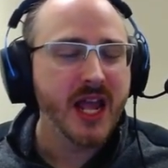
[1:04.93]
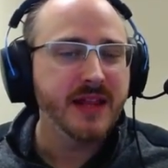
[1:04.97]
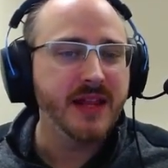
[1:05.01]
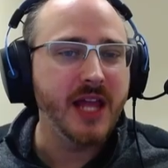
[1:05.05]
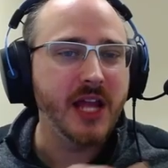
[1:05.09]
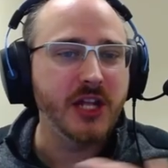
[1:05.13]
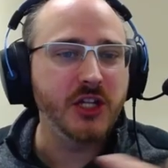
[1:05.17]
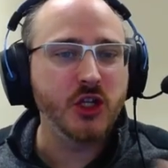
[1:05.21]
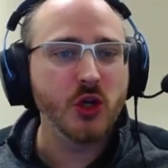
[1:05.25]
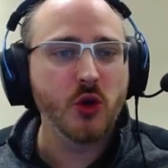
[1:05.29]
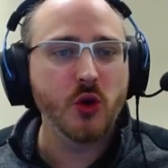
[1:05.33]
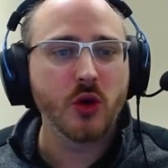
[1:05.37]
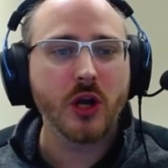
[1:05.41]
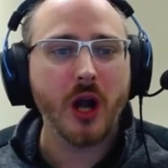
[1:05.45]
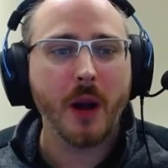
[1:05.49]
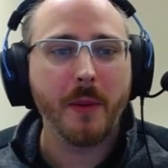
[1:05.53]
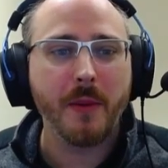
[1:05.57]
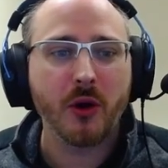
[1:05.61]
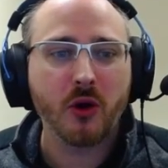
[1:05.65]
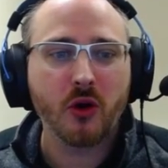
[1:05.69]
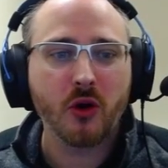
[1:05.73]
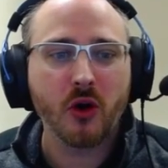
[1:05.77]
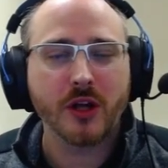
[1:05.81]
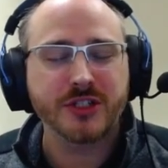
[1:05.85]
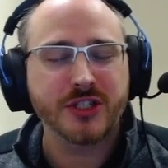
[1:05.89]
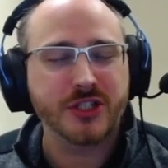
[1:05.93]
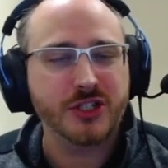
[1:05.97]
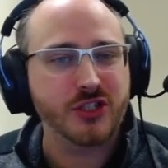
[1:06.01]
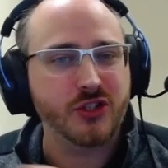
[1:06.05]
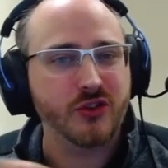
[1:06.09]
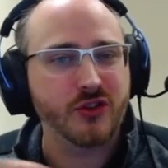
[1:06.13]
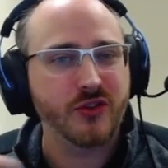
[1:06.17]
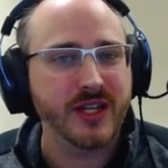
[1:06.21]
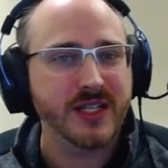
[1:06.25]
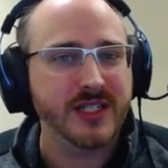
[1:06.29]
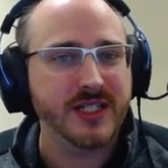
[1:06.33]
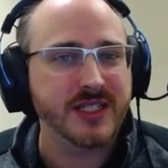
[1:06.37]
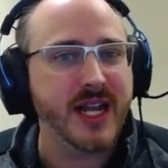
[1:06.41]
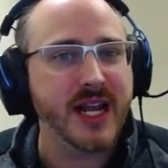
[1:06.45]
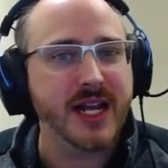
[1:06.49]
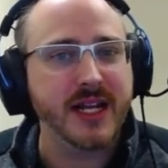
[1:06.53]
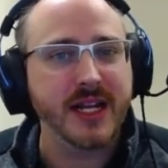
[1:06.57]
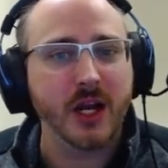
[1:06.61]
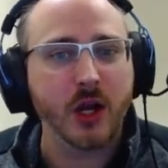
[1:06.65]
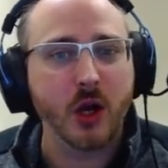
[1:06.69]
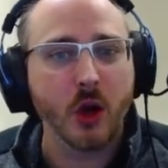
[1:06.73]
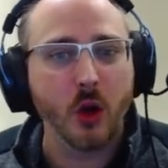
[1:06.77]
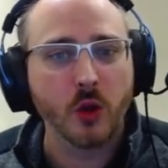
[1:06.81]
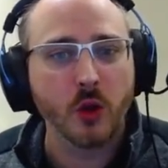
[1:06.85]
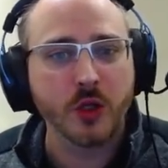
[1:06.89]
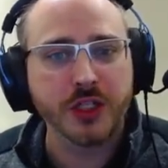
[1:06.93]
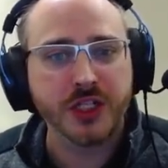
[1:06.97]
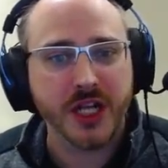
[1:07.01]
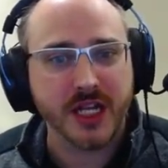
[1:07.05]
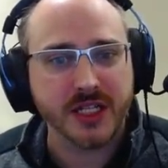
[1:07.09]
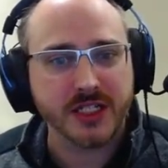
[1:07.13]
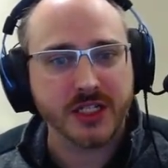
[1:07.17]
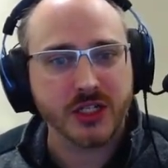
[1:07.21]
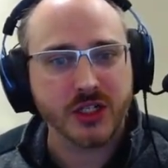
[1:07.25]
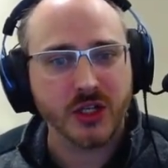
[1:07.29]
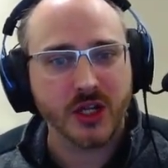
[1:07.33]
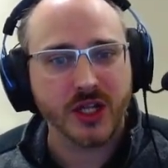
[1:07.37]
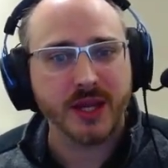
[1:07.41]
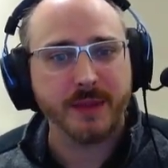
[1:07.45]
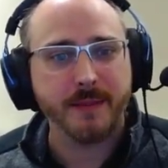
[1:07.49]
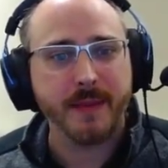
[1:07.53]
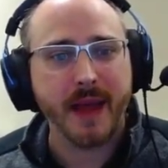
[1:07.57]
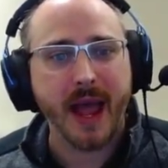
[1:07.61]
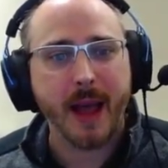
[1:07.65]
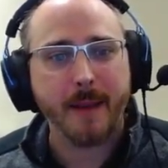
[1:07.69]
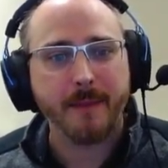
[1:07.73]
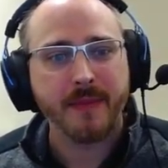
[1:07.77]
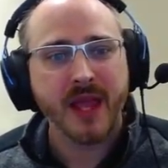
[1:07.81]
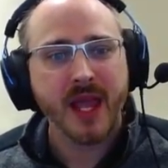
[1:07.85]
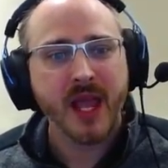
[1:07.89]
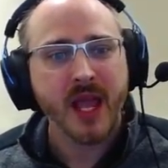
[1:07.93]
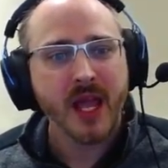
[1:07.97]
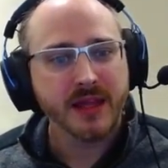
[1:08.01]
They do come across the screen saying the golden chest is on the map.